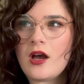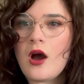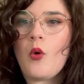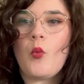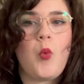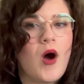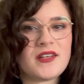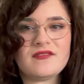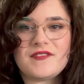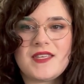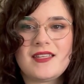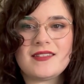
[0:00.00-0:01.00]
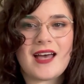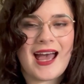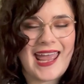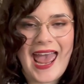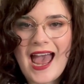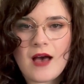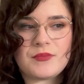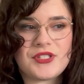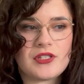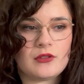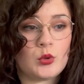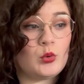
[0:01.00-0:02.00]
one of these I
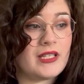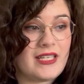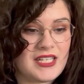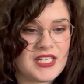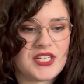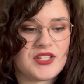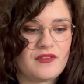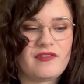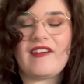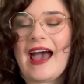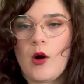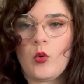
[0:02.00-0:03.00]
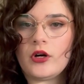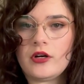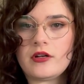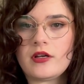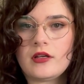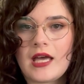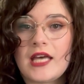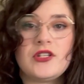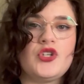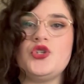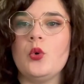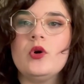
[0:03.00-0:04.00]
absolutely devoured and
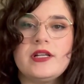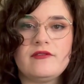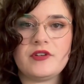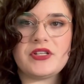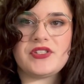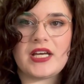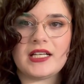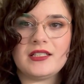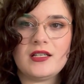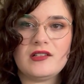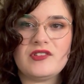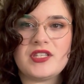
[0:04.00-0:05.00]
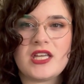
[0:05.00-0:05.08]
adored every second of, and